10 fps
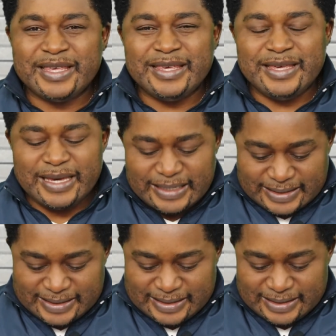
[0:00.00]

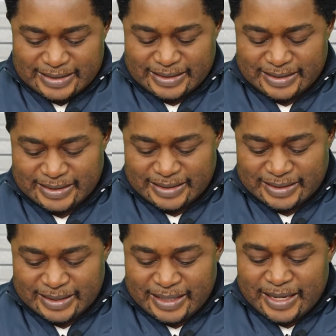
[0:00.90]

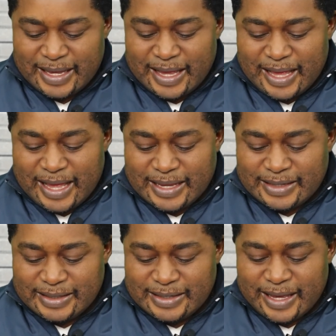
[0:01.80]
yes
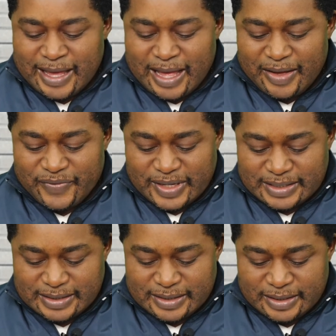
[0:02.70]
at the
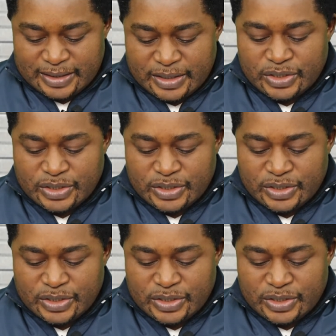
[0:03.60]
harvest.